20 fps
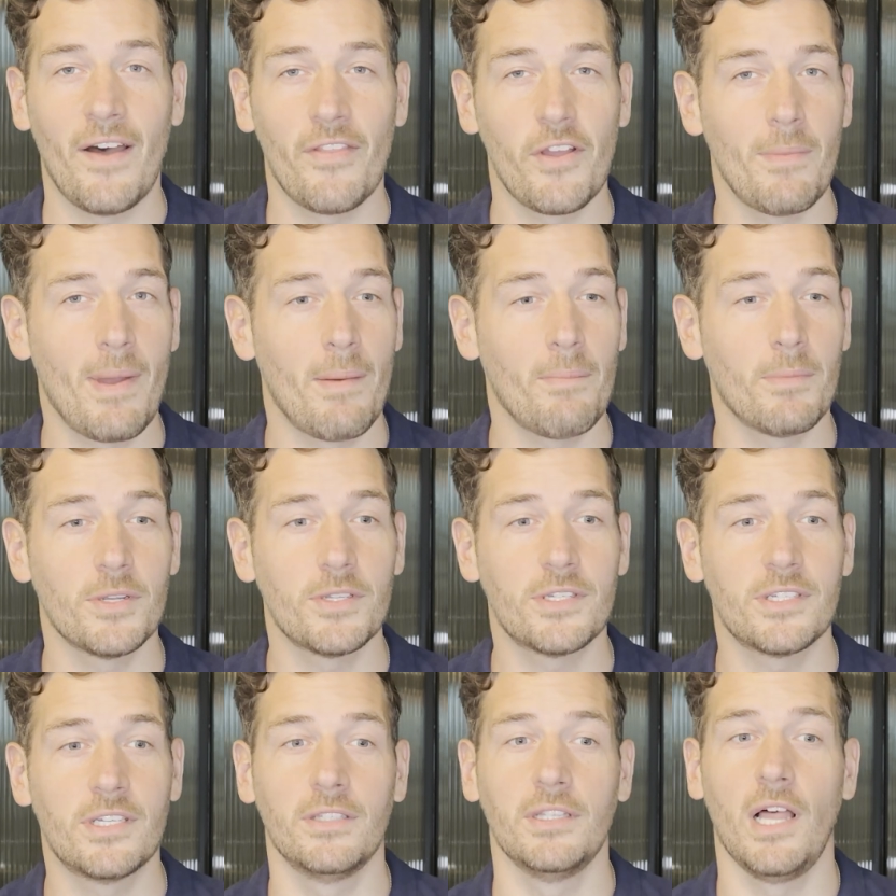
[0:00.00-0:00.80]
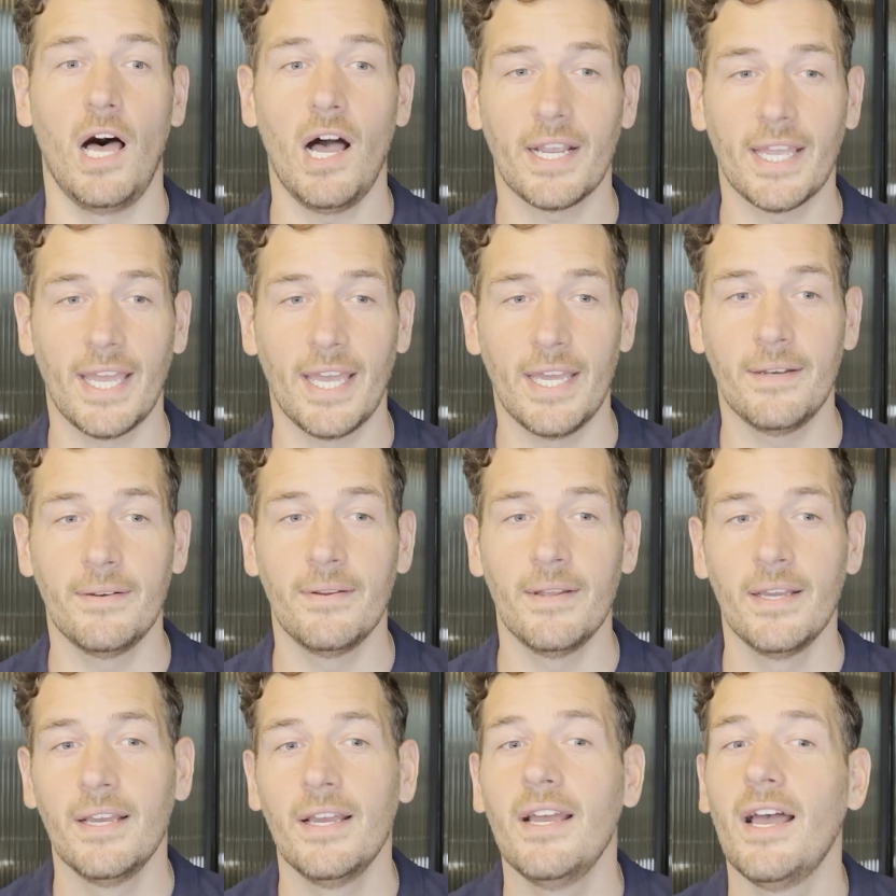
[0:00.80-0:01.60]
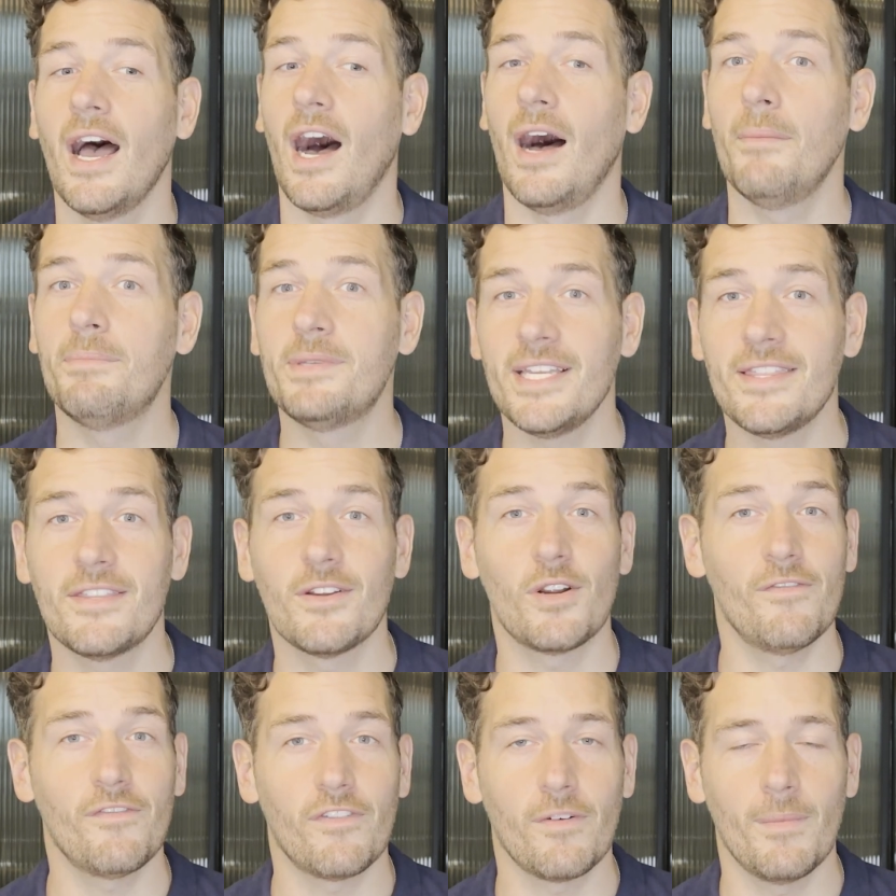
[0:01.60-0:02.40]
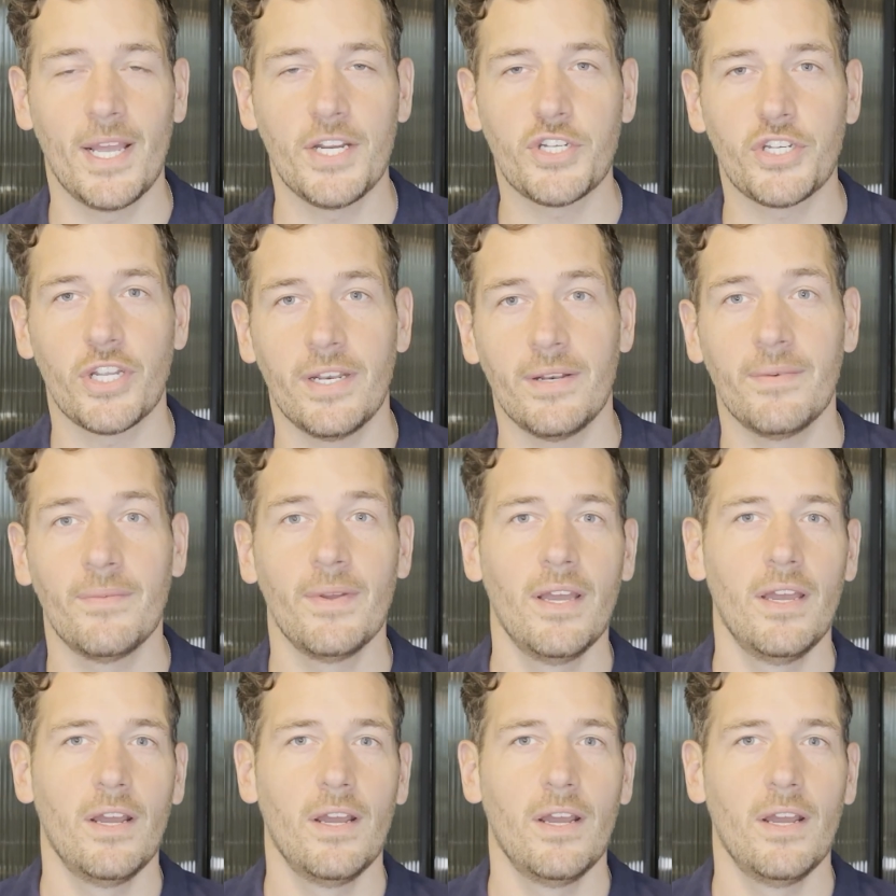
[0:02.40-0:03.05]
their members to log in, update their information,